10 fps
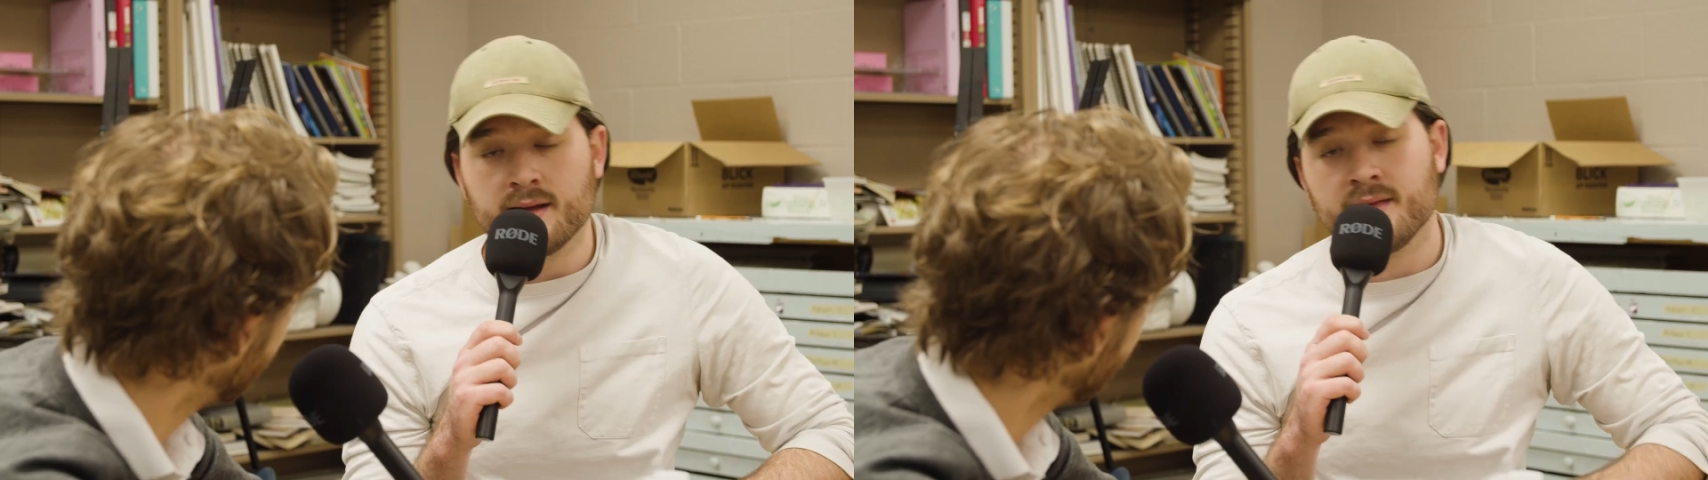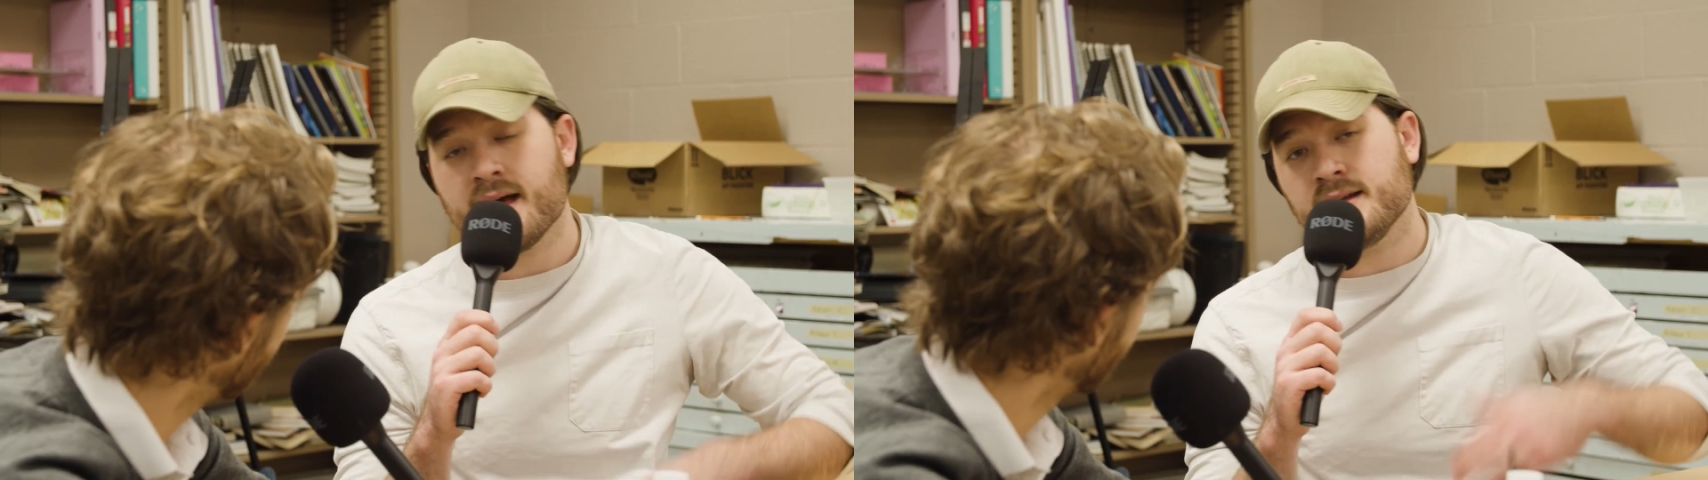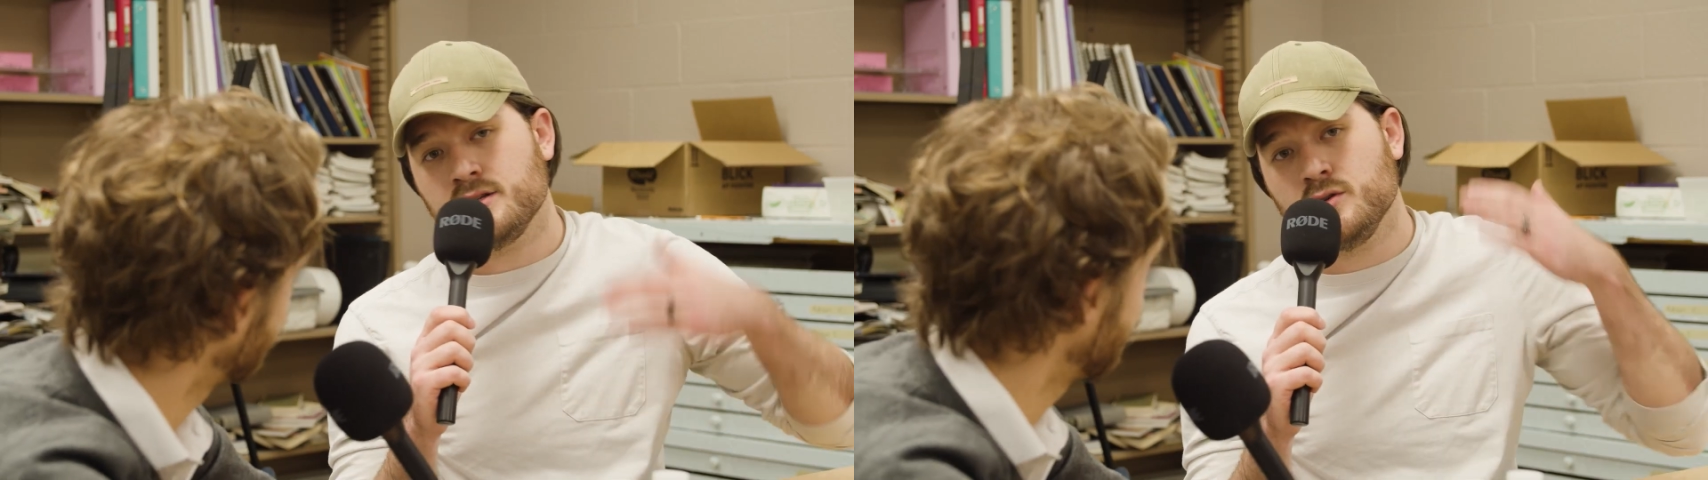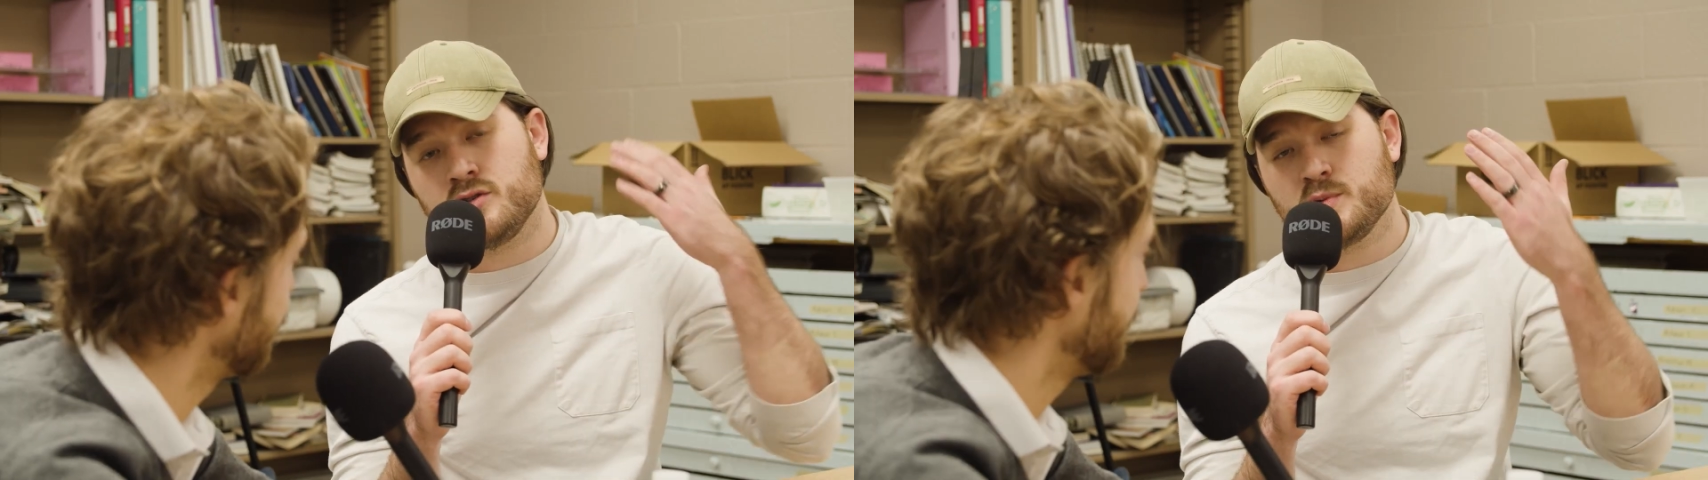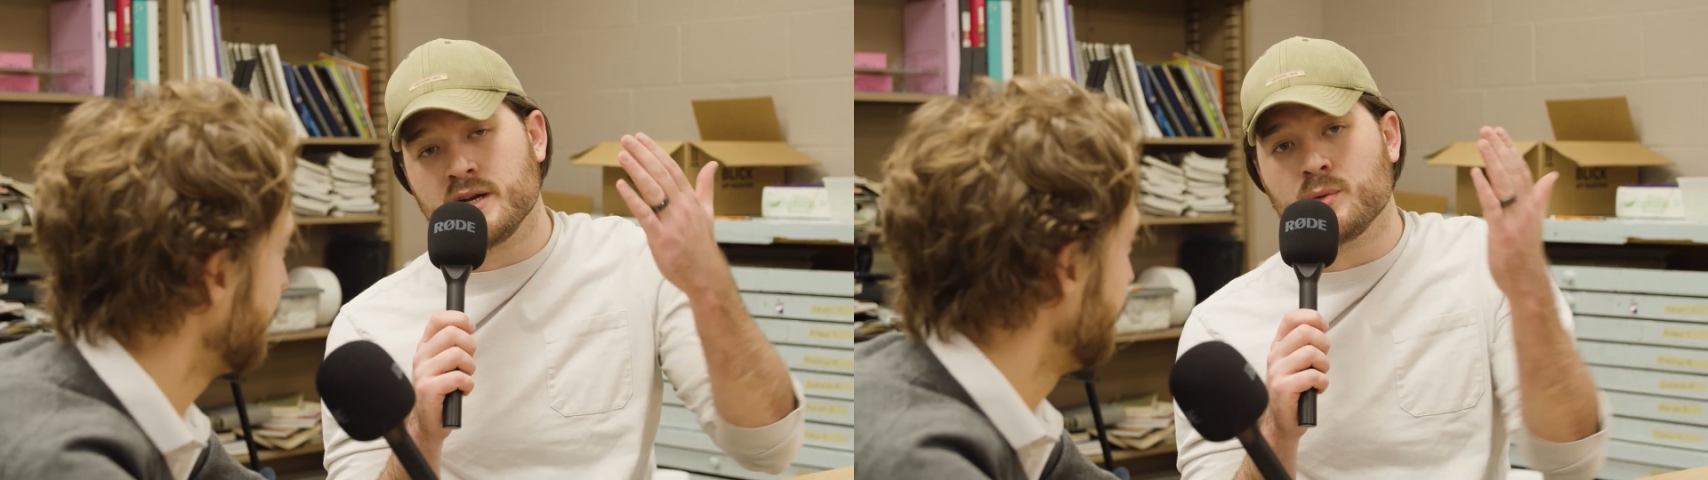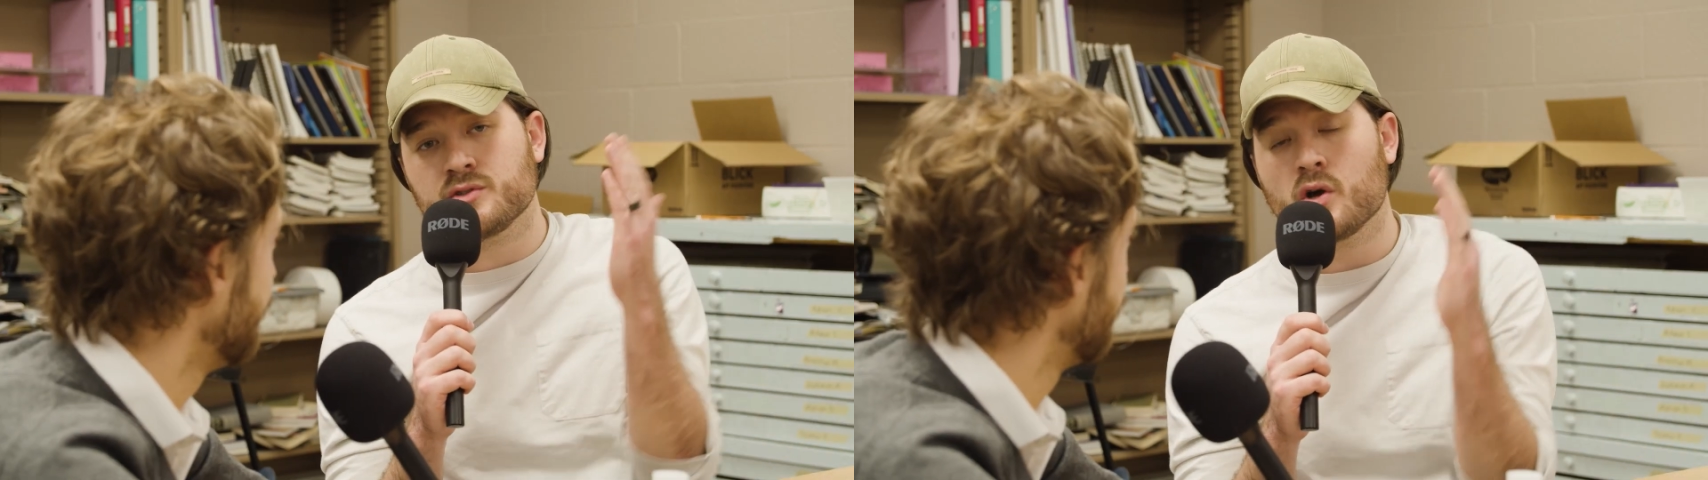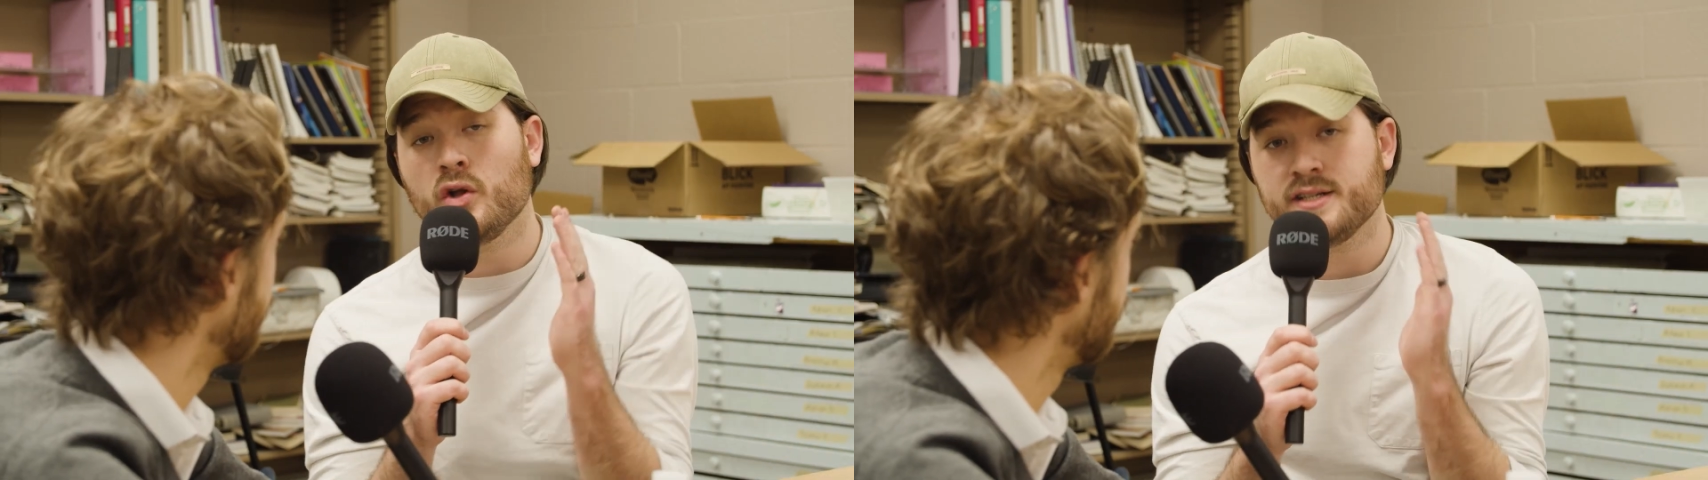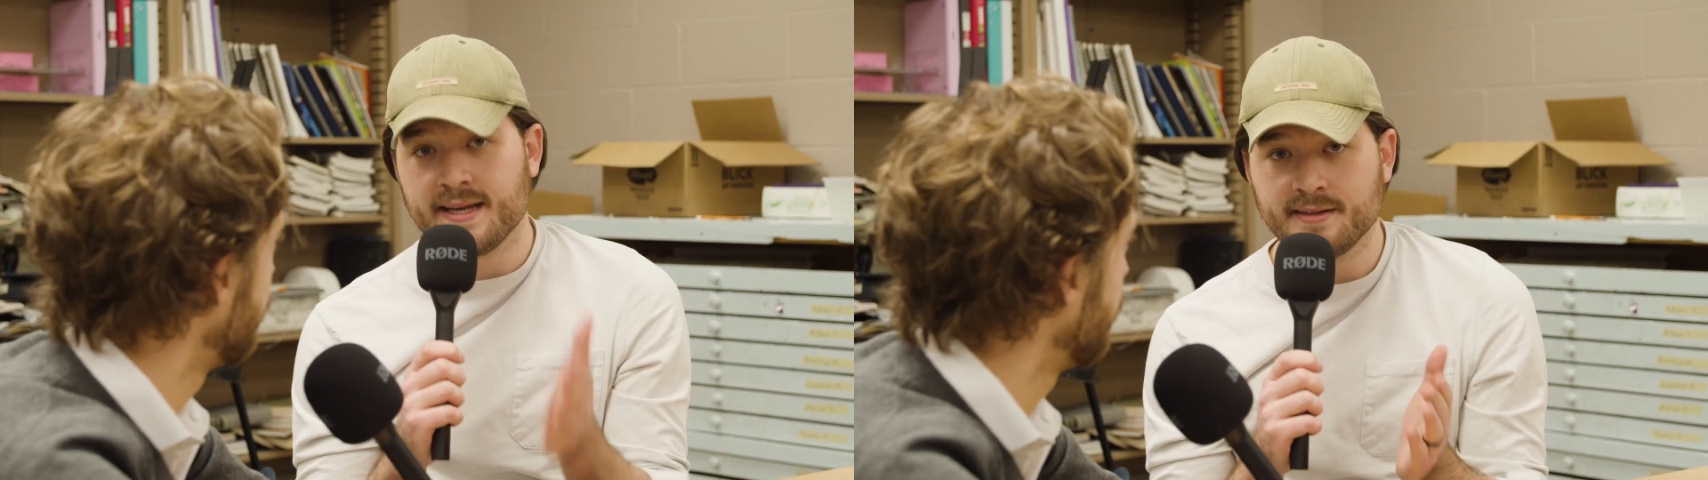And that YouTube channel was
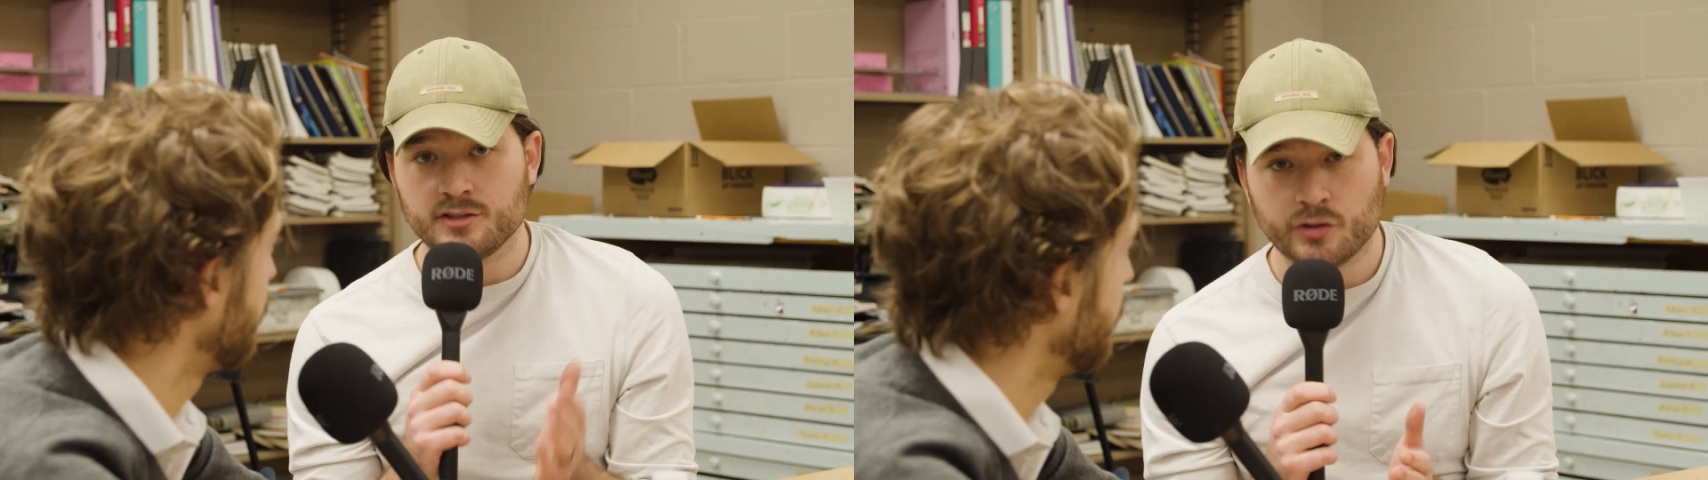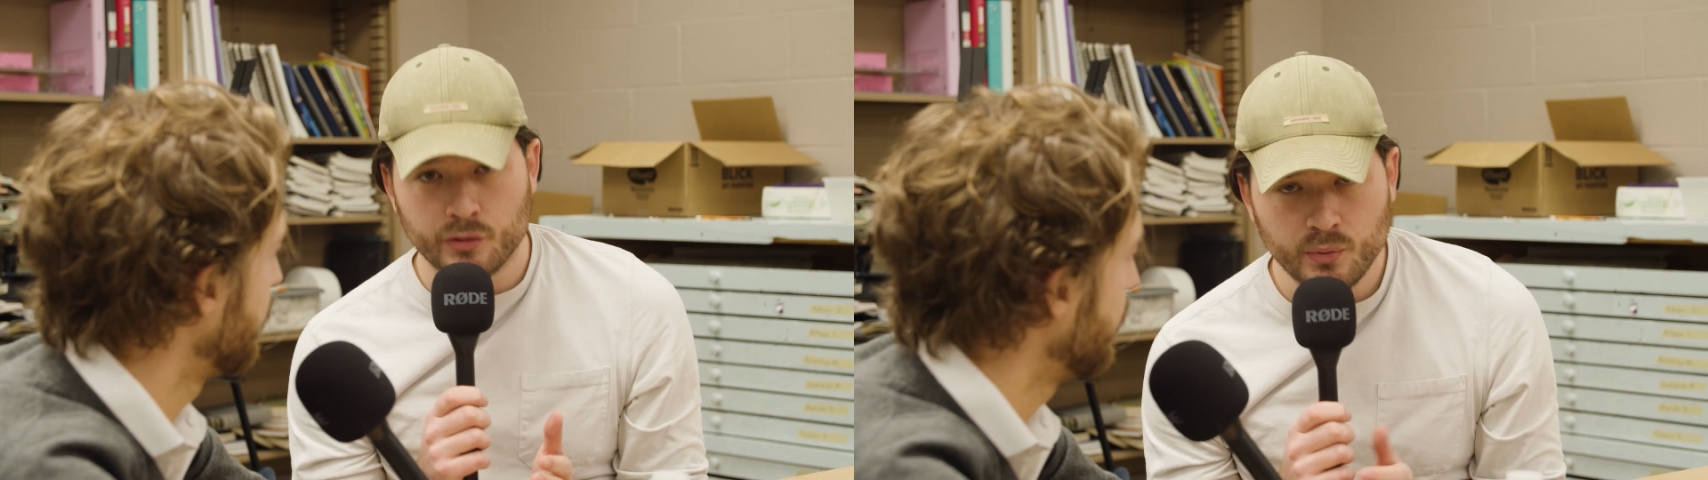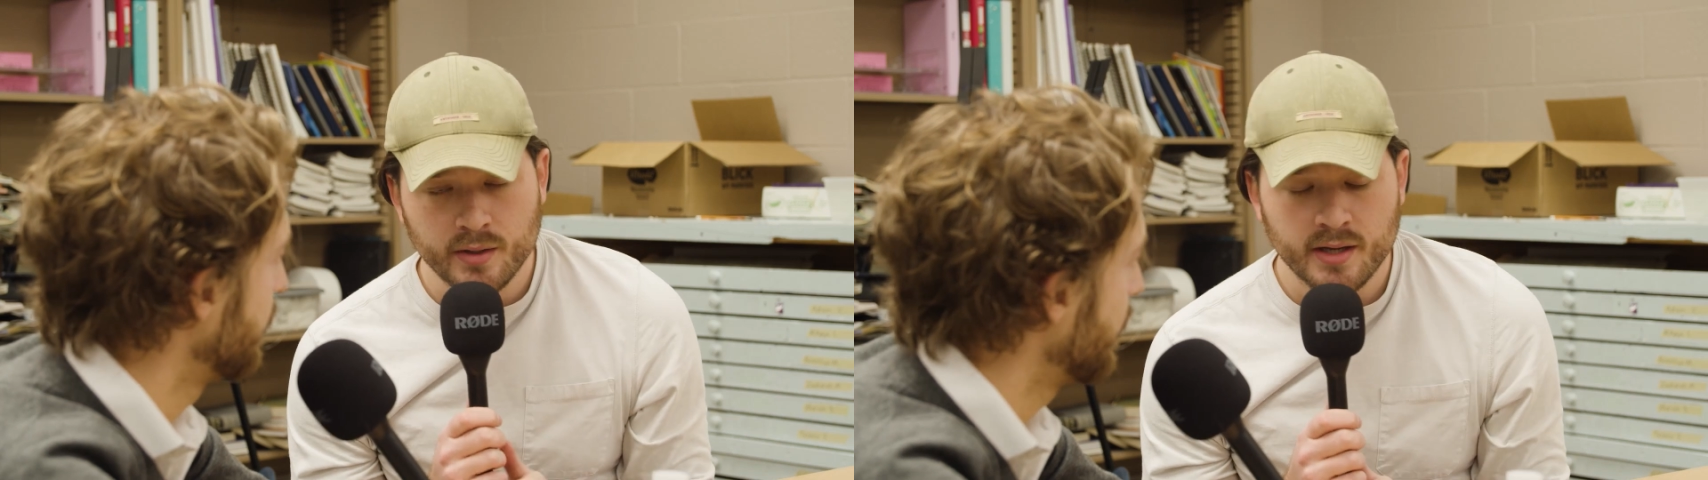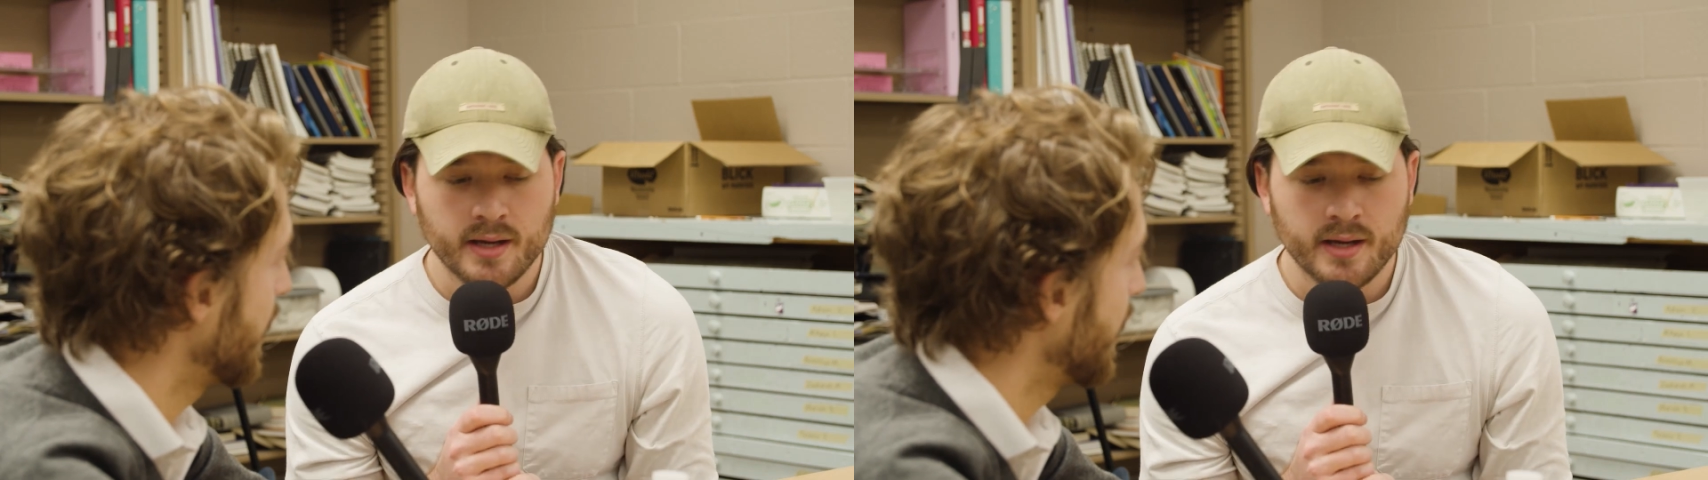called Take Two.